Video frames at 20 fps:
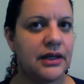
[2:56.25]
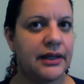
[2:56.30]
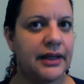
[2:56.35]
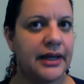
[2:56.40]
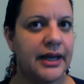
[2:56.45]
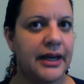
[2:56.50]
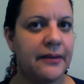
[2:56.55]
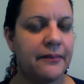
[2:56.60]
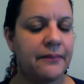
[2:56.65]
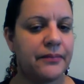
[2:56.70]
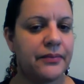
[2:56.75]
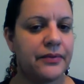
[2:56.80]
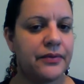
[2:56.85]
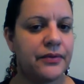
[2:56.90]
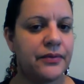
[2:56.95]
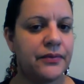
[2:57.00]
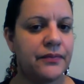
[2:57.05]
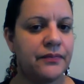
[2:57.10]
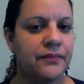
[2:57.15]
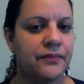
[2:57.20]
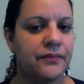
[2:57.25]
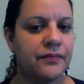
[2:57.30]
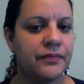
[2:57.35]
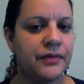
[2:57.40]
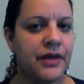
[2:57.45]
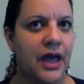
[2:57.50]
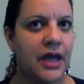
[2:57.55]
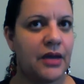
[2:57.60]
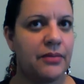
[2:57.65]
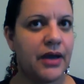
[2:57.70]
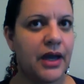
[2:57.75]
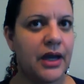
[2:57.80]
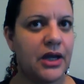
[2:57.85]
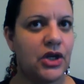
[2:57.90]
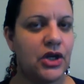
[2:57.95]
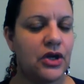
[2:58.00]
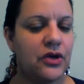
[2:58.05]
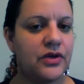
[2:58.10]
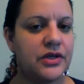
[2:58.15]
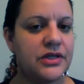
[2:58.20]
lamp. I
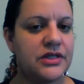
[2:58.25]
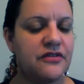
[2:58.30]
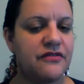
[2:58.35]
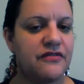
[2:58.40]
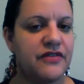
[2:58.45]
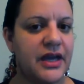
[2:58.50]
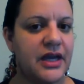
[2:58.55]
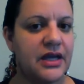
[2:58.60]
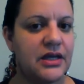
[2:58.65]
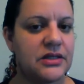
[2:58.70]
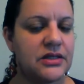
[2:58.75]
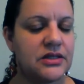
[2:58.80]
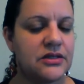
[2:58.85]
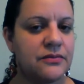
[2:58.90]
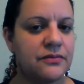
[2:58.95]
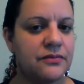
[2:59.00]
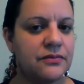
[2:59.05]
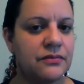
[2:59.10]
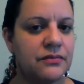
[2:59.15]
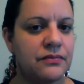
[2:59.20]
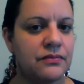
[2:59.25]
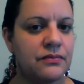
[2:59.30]
might notice a vase.